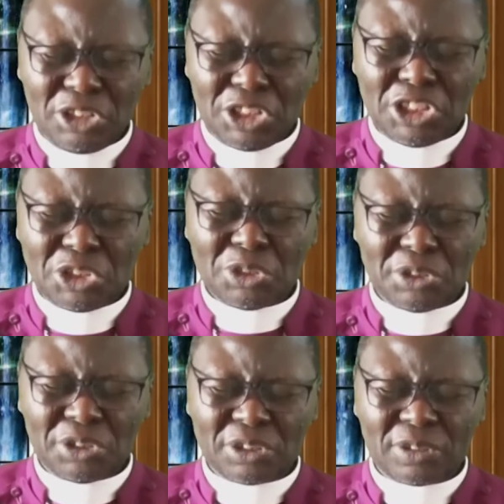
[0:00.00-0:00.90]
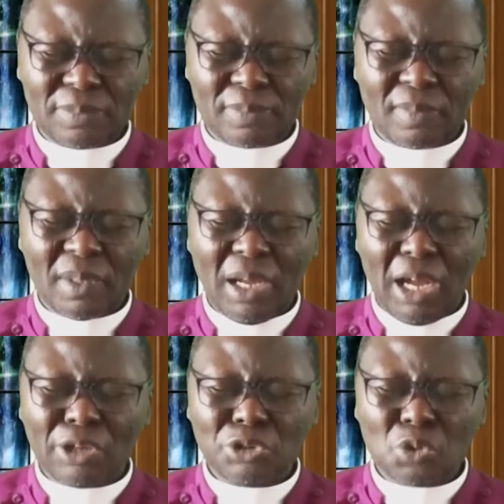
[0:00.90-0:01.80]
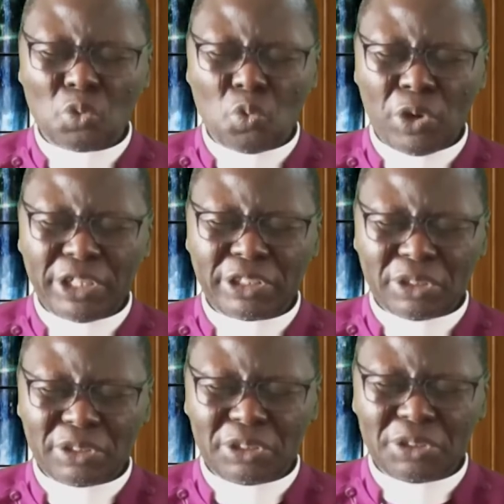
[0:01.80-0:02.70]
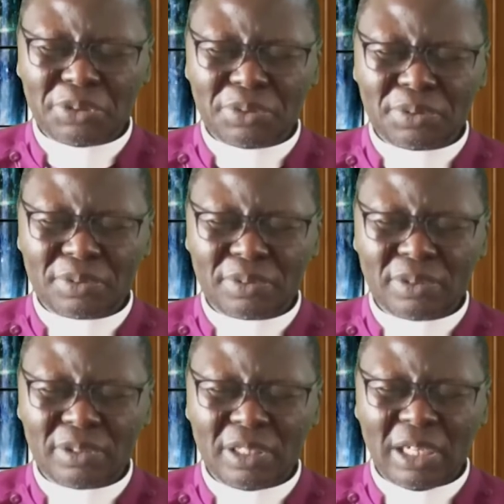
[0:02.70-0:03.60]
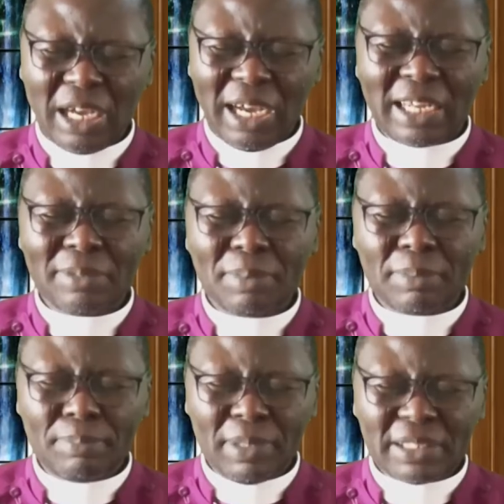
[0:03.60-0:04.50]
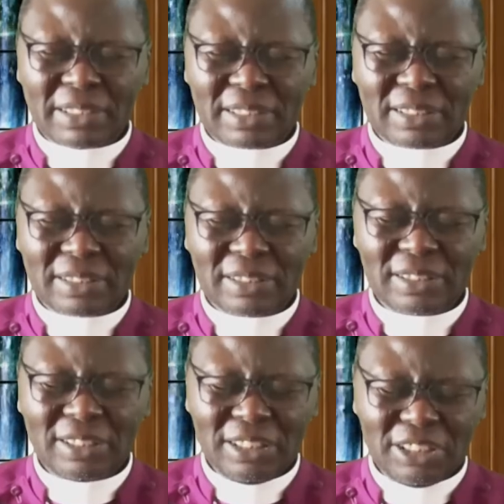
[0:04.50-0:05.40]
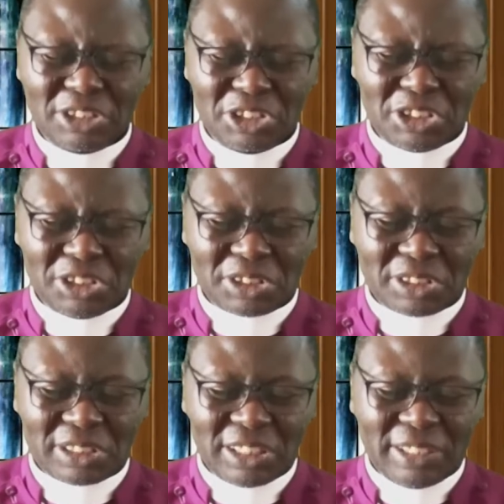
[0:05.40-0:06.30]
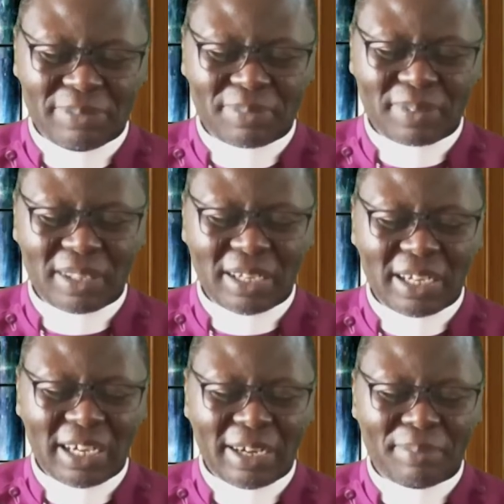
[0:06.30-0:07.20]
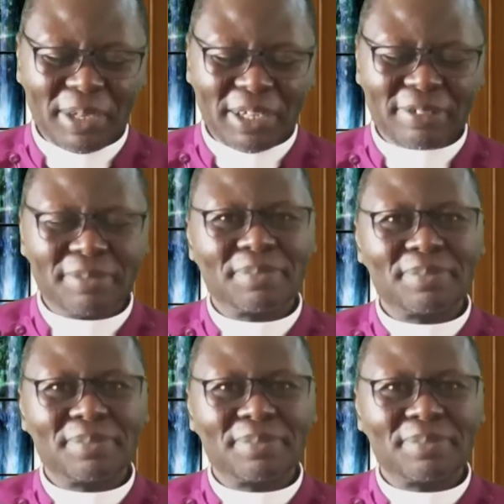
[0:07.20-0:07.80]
teach us how to wait on you and be blessed. In Jesus' name, amen.